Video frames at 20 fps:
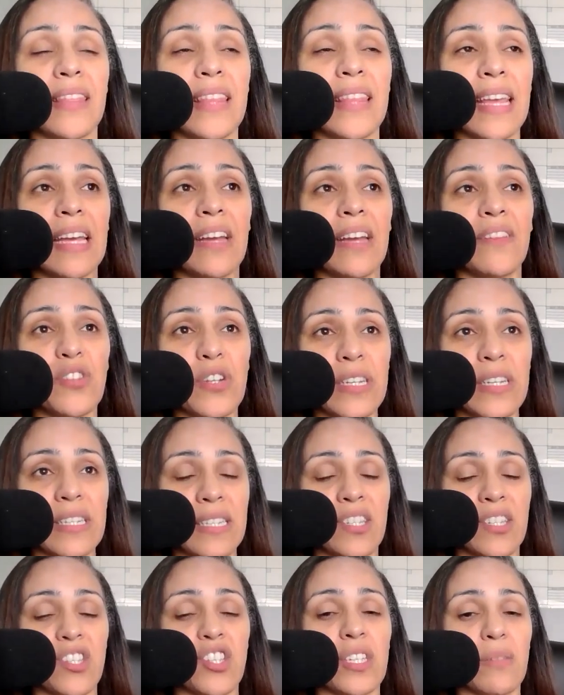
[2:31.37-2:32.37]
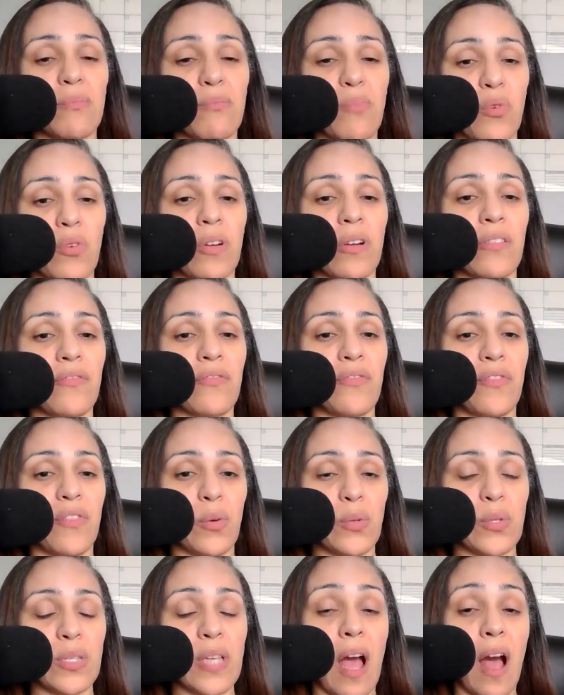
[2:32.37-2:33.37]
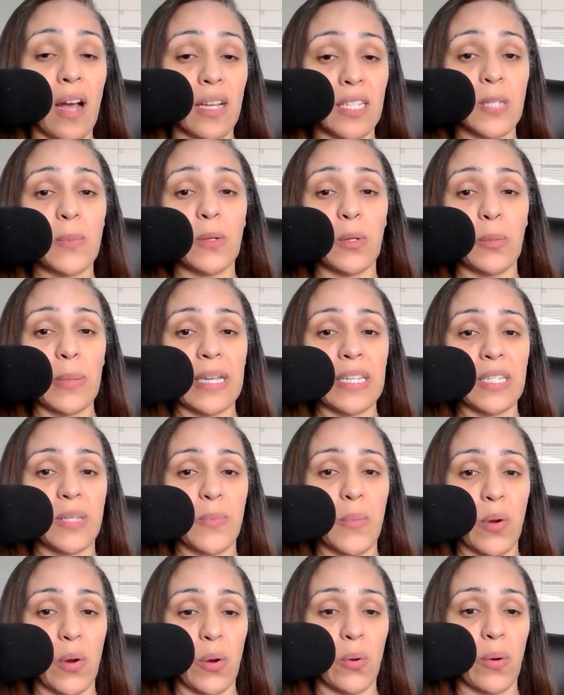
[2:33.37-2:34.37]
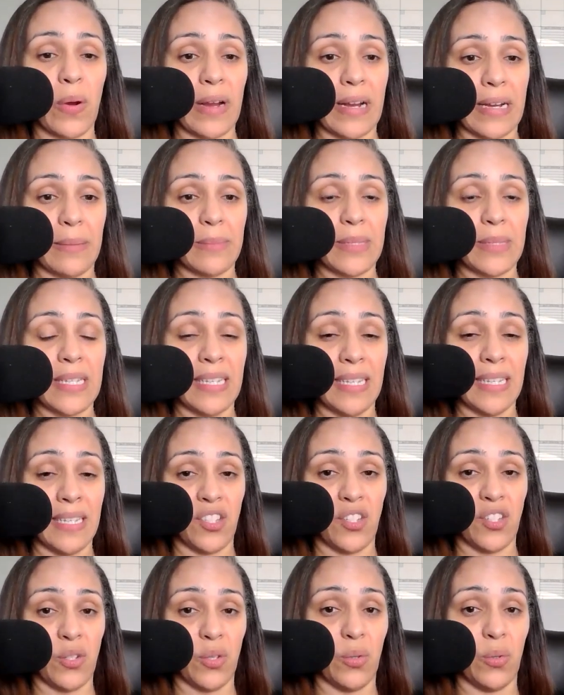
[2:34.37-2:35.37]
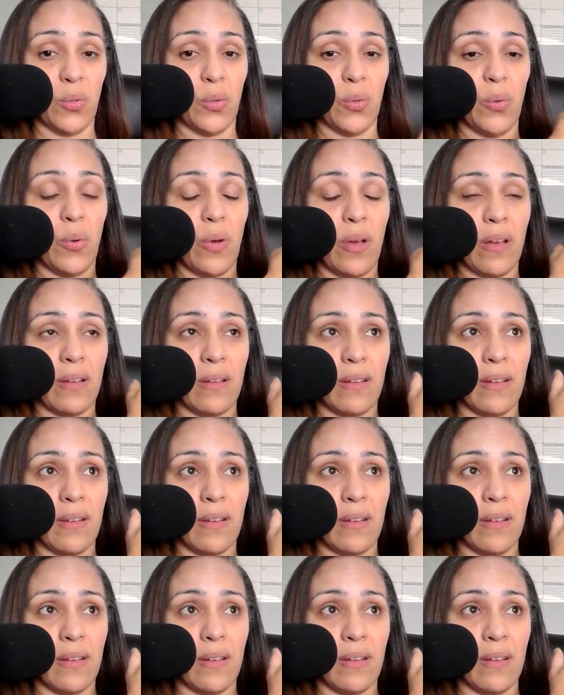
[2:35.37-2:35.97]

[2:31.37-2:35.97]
They have transitioned more of those hospital-based programs into